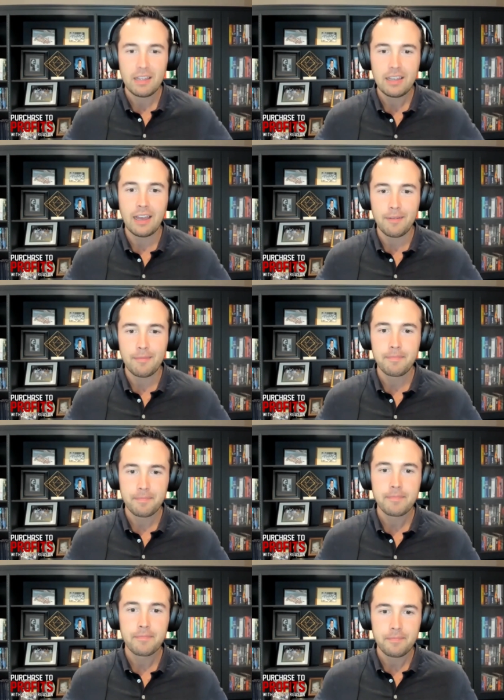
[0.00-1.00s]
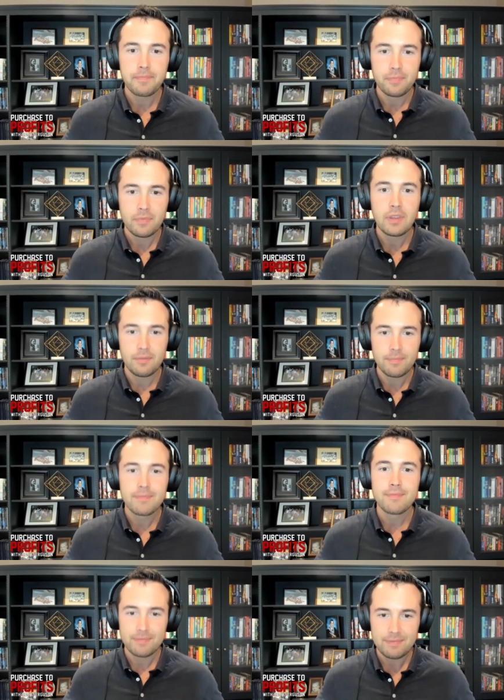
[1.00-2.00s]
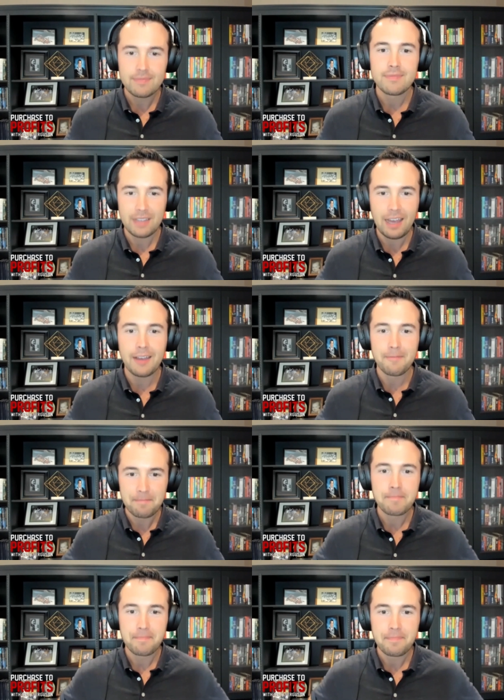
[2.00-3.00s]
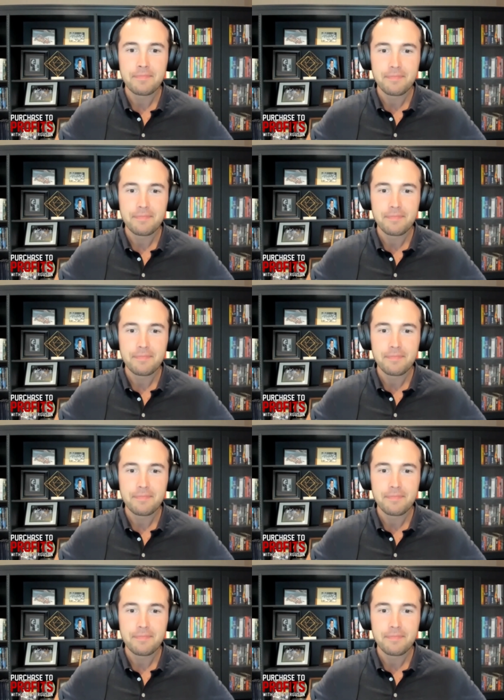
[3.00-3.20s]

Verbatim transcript: Class yeah. B and C with value add component yeah. to it.